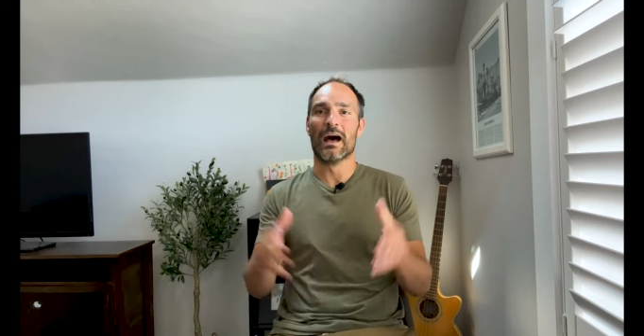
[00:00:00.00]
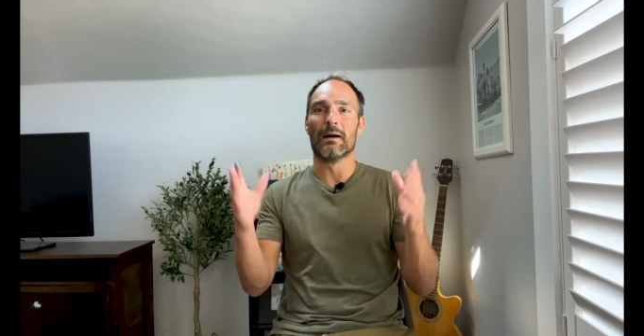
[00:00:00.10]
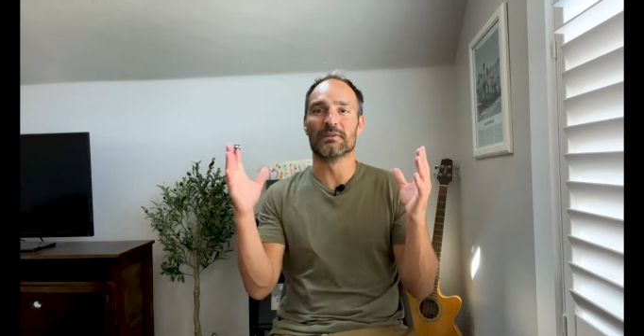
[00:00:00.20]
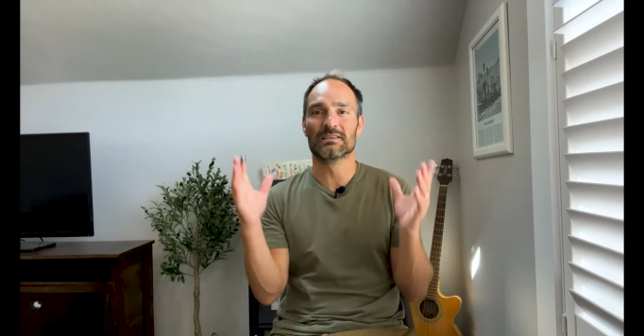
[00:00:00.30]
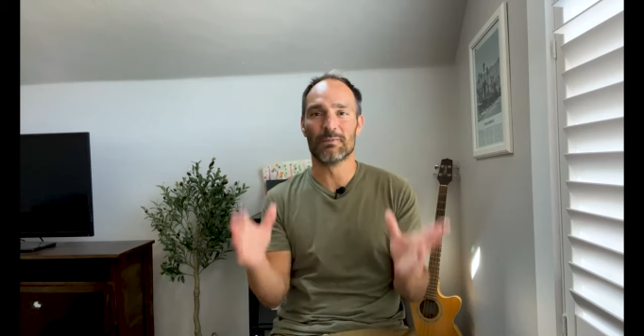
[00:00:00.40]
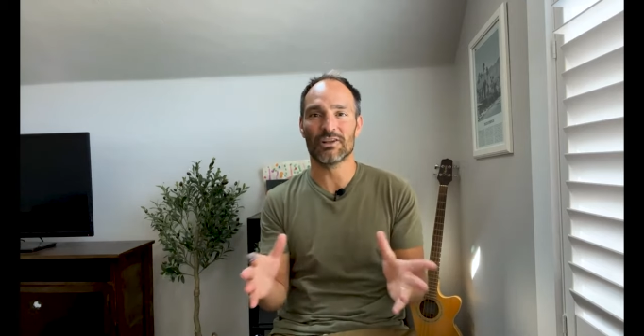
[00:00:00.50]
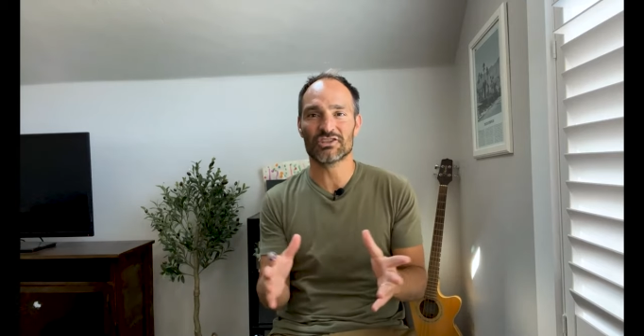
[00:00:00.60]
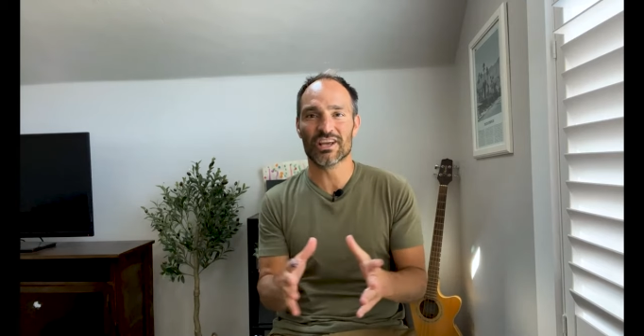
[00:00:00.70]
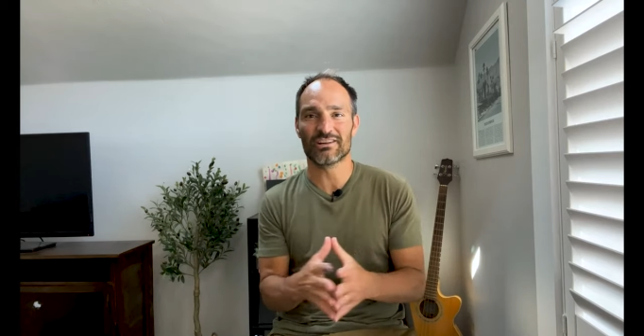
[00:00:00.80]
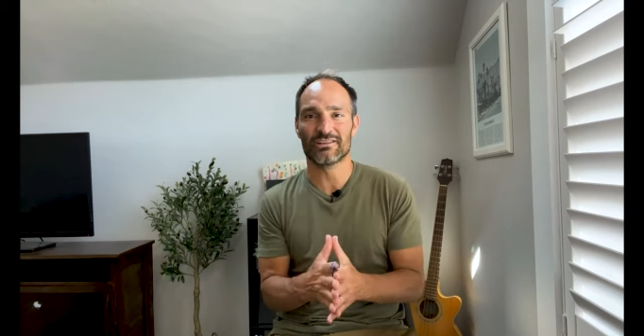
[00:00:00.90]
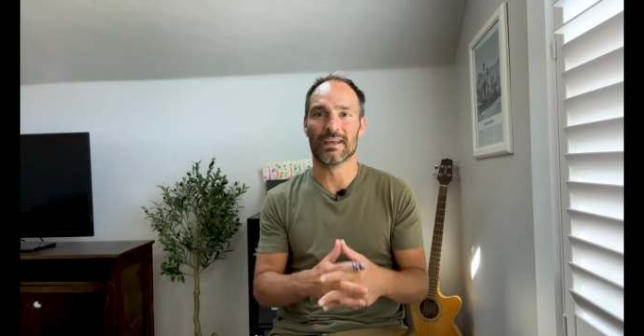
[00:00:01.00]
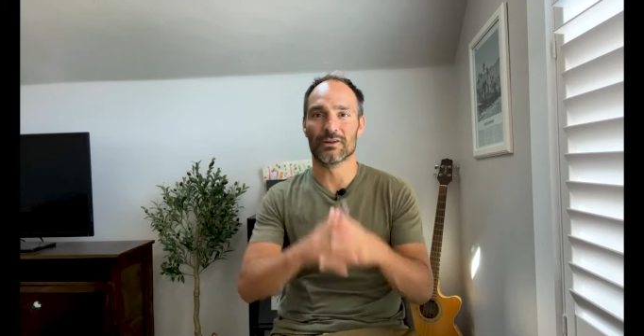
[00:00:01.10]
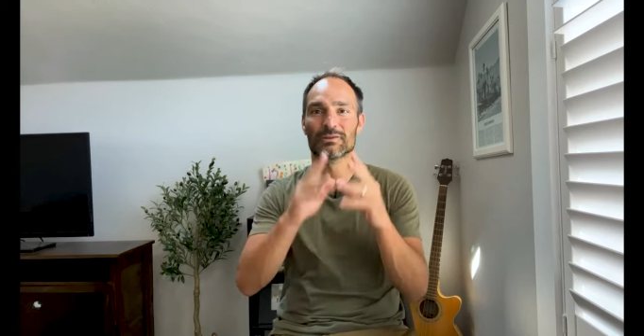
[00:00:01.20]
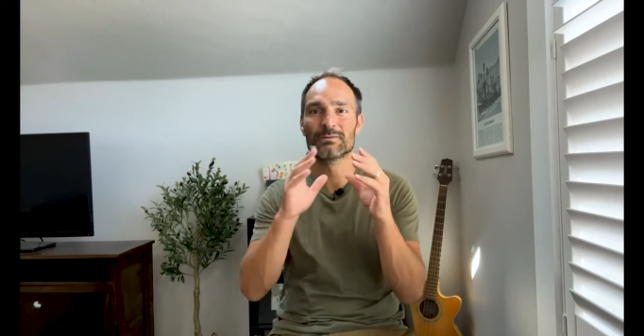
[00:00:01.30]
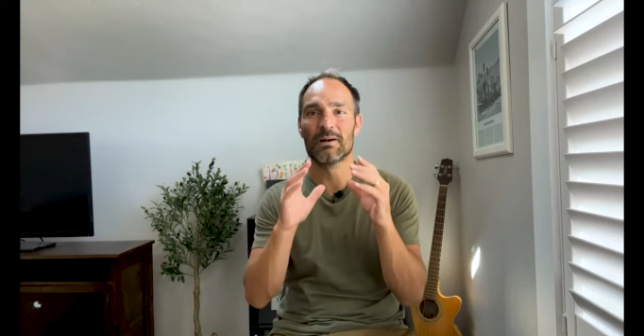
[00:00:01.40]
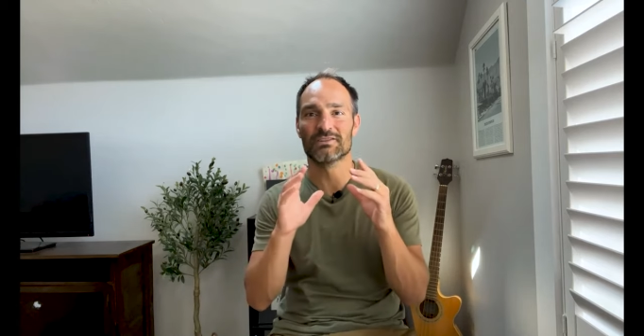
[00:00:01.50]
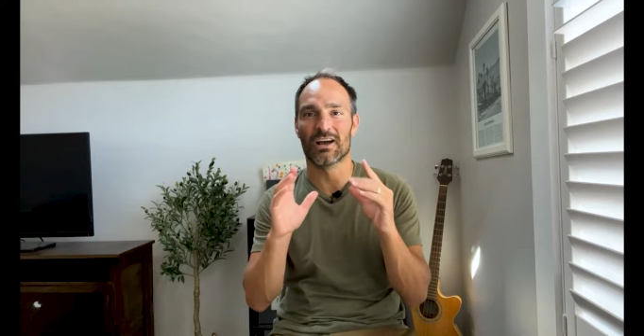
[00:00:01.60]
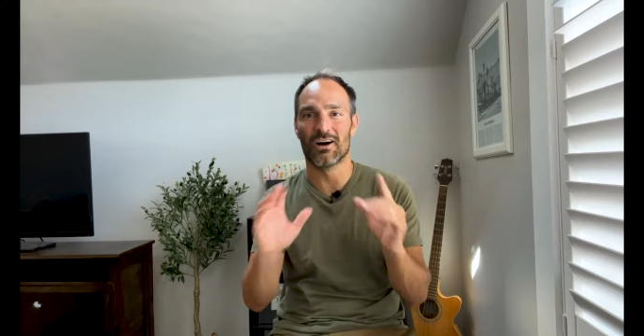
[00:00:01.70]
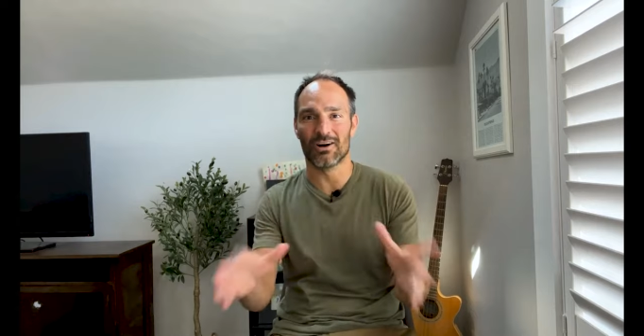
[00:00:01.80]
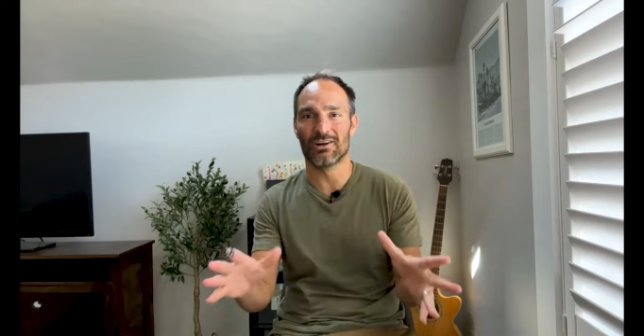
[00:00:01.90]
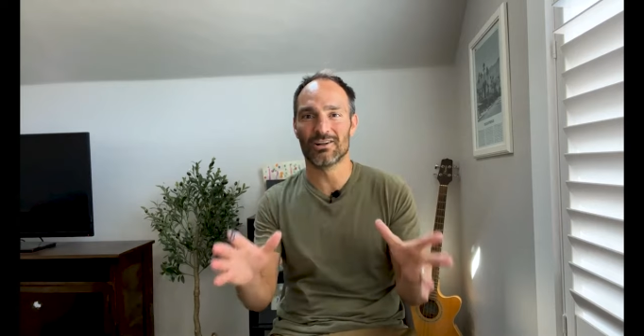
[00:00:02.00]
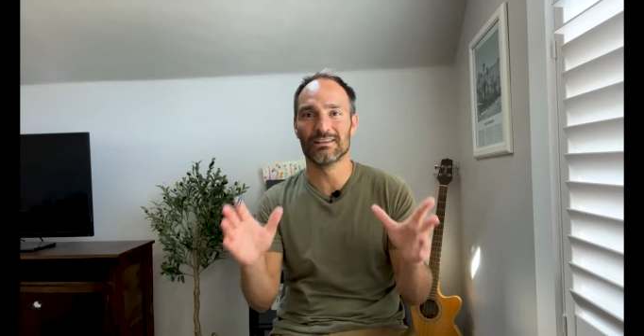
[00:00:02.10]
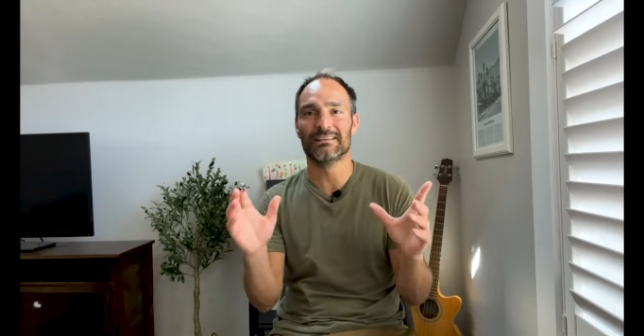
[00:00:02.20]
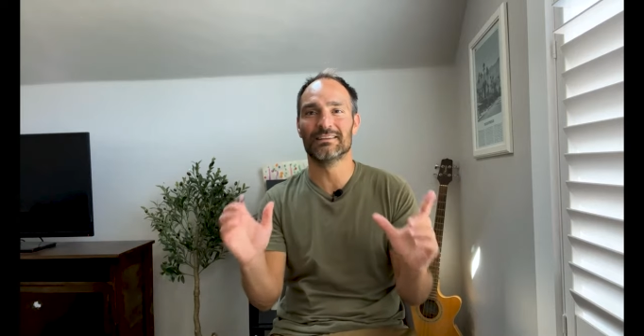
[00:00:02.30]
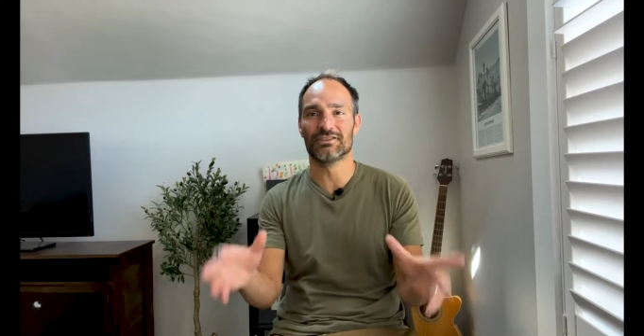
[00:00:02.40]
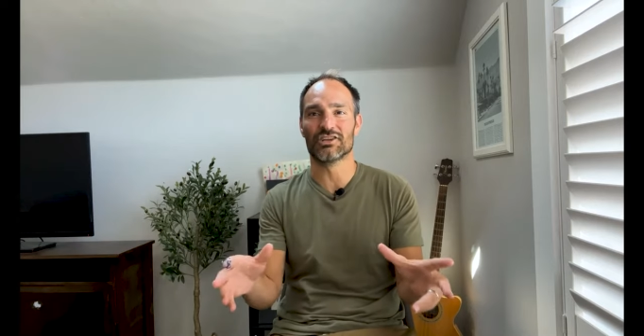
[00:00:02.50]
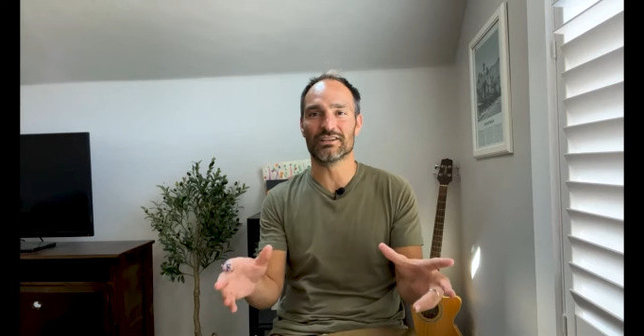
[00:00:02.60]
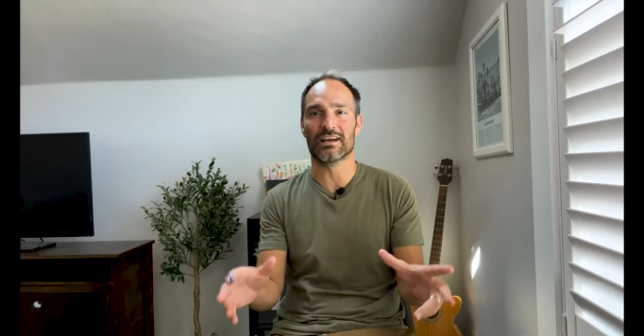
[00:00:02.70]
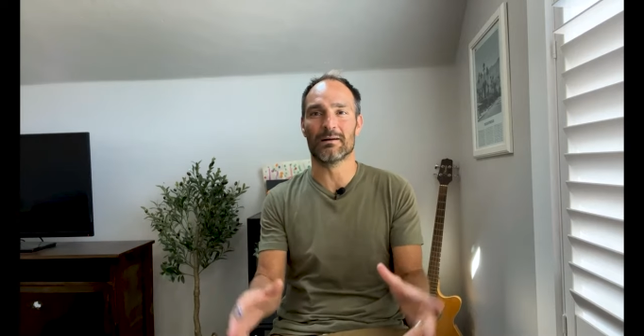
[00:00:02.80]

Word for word: I'm a small channel and I respond to all legit